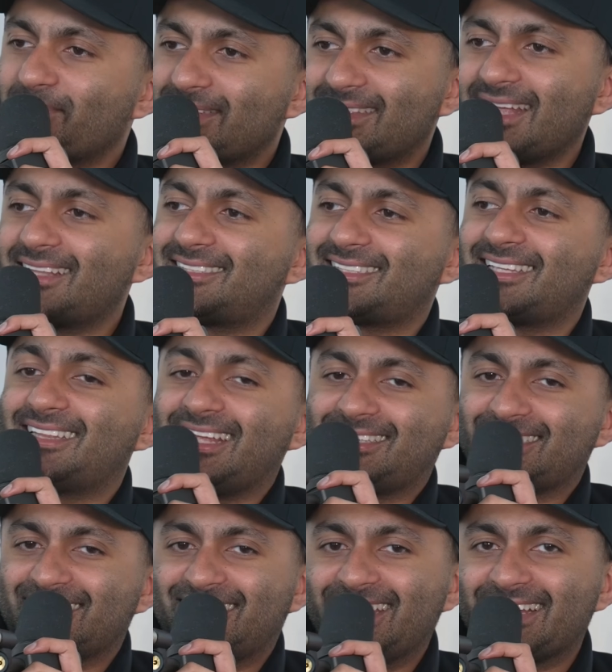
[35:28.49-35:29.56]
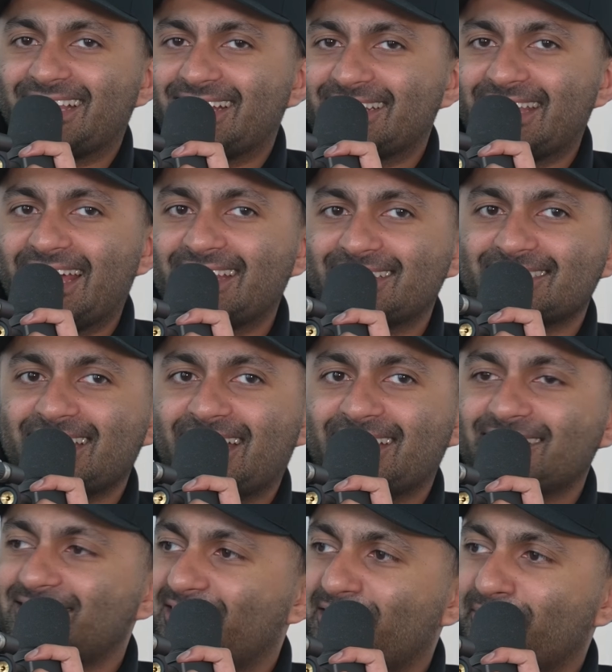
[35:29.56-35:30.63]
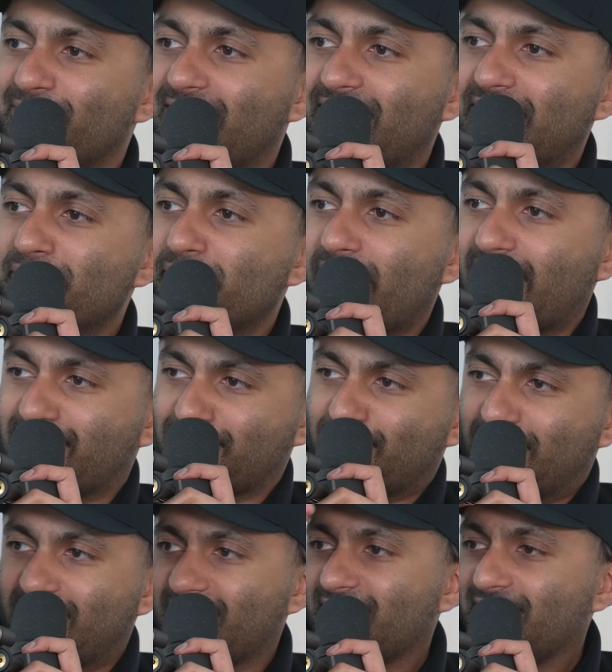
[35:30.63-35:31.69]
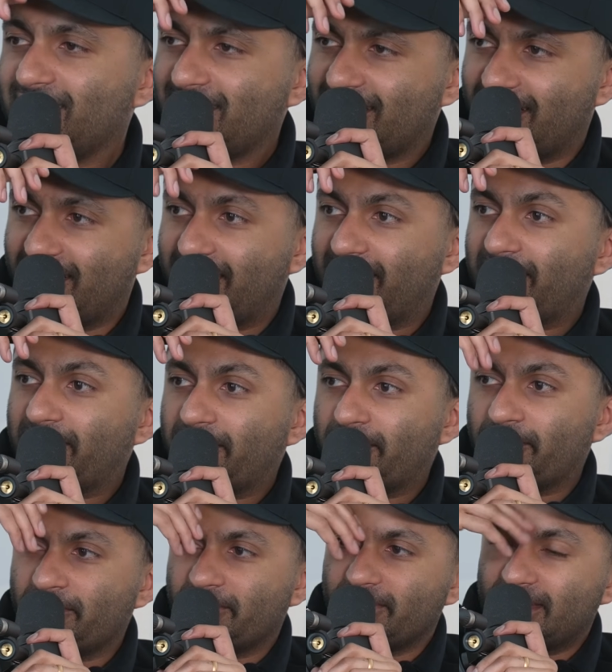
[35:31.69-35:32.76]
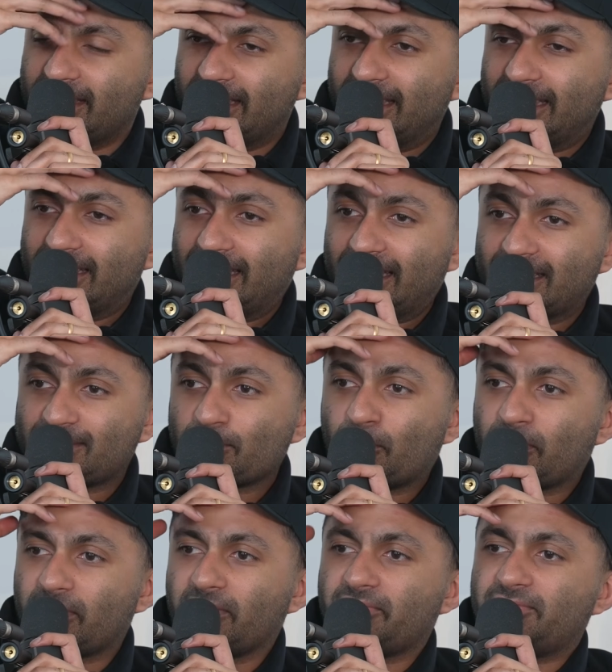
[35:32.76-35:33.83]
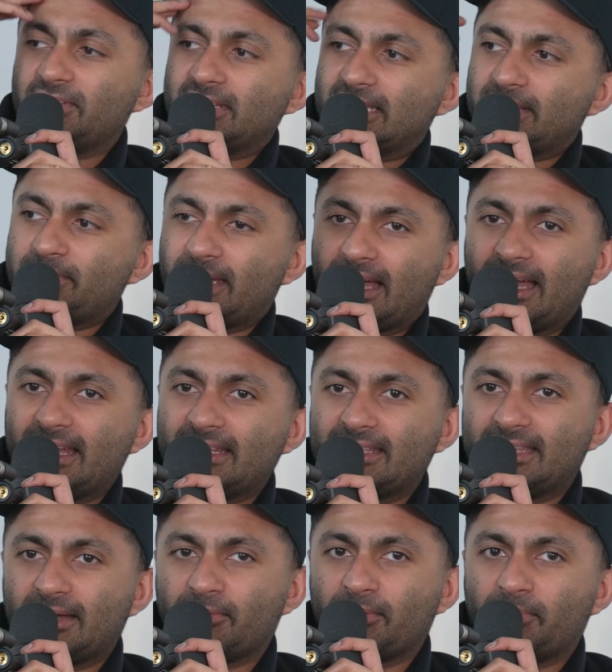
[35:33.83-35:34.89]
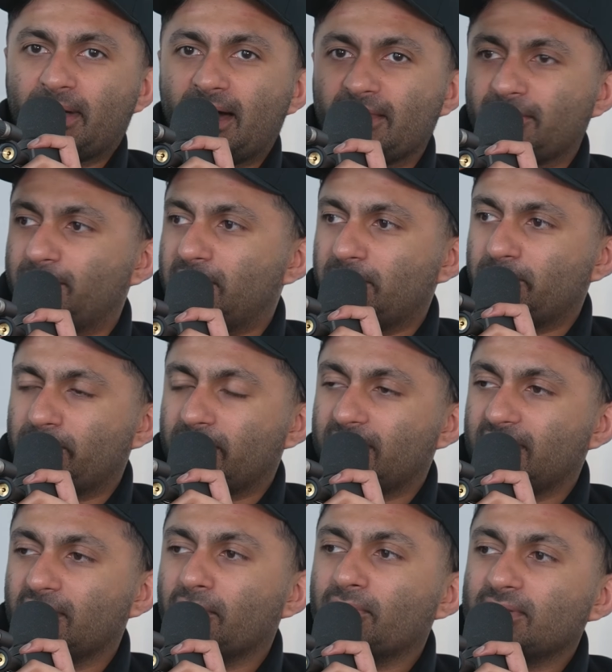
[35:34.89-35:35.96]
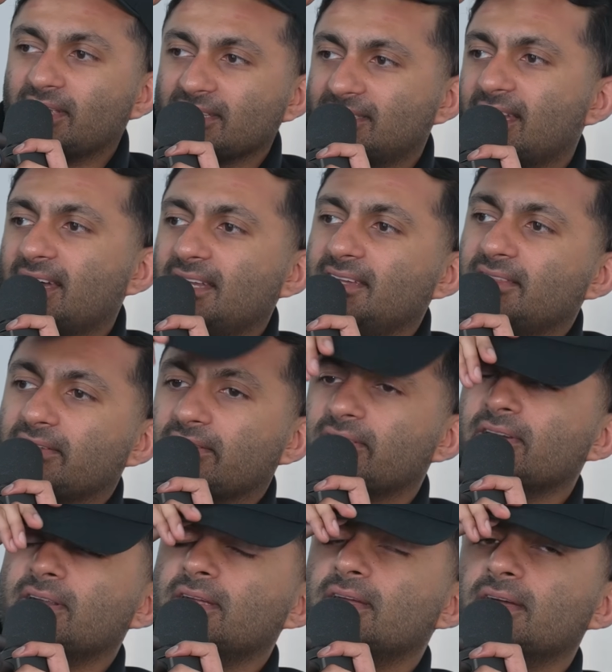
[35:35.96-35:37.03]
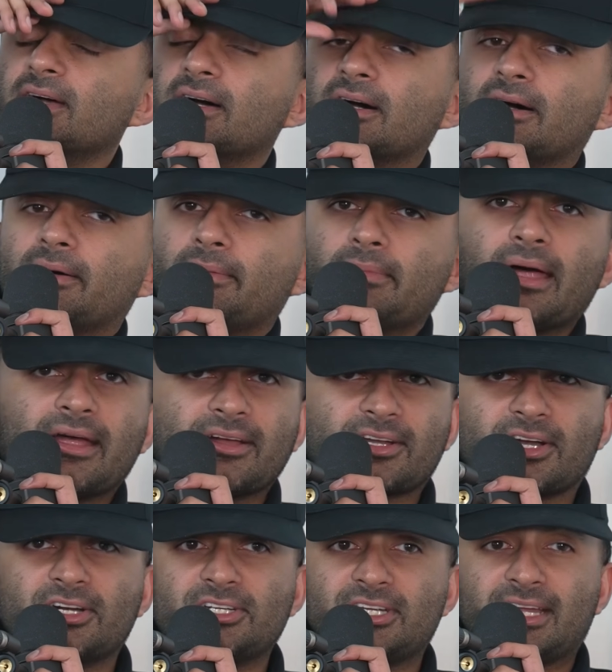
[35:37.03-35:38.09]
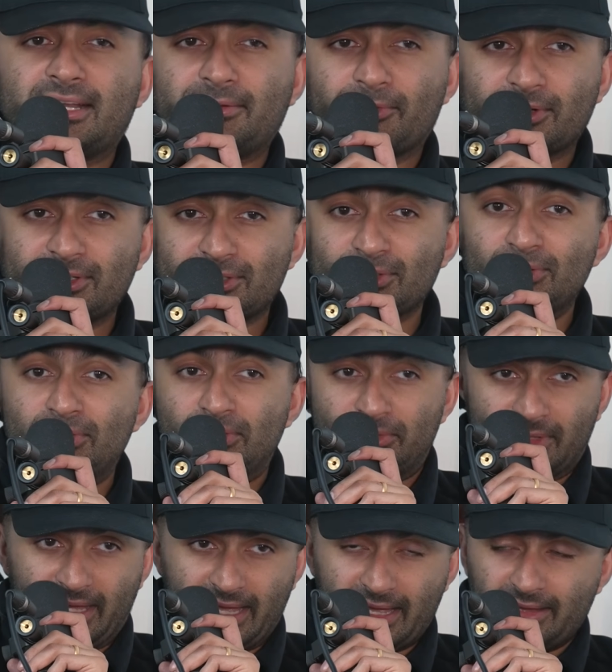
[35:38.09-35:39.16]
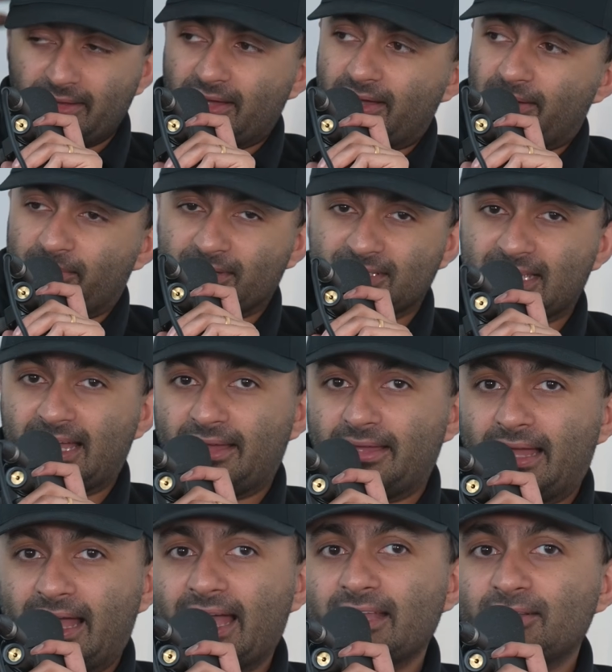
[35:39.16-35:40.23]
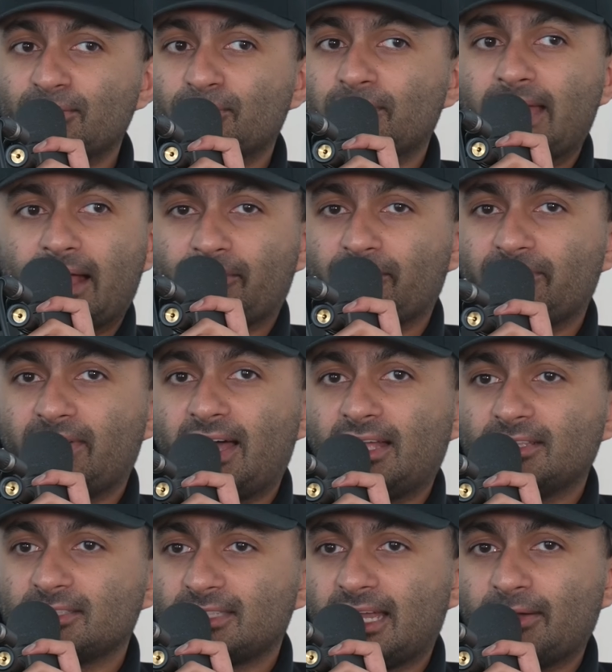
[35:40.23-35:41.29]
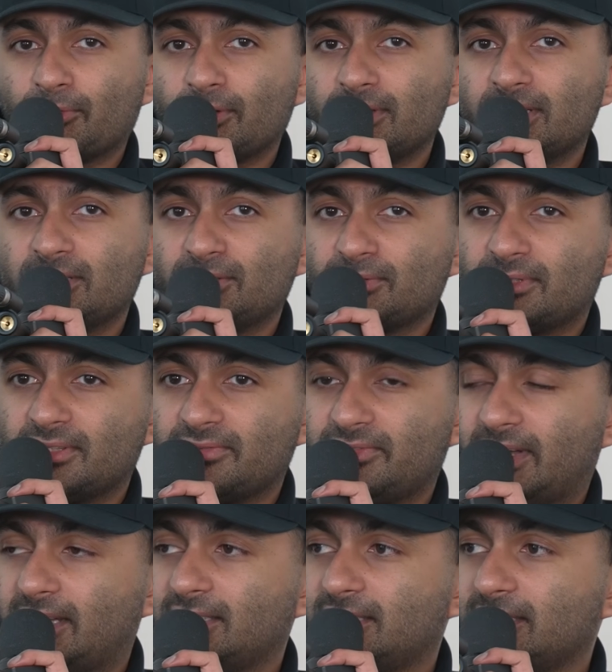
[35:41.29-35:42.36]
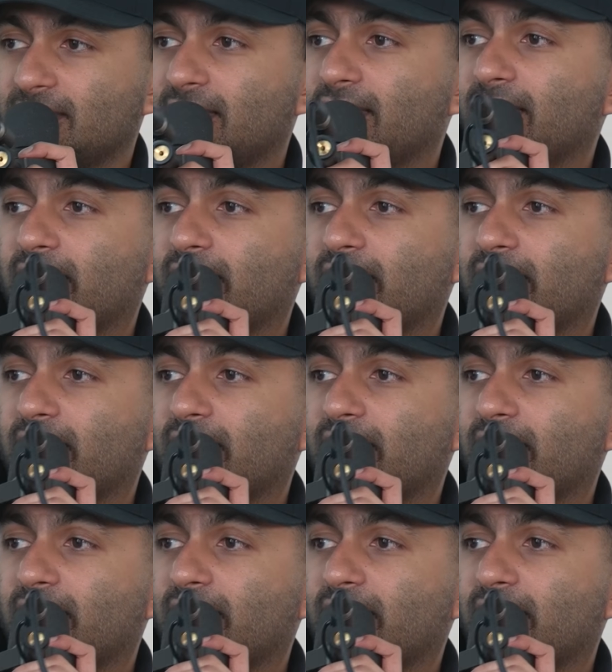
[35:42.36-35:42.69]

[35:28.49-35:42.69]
But that's the thing. Like, that's not a term that impacts me. It's more the feeling behind it that would bother me. But no one does that either. I'm not encouraging anyone to do that because I do react with violence. I will hit you in the face.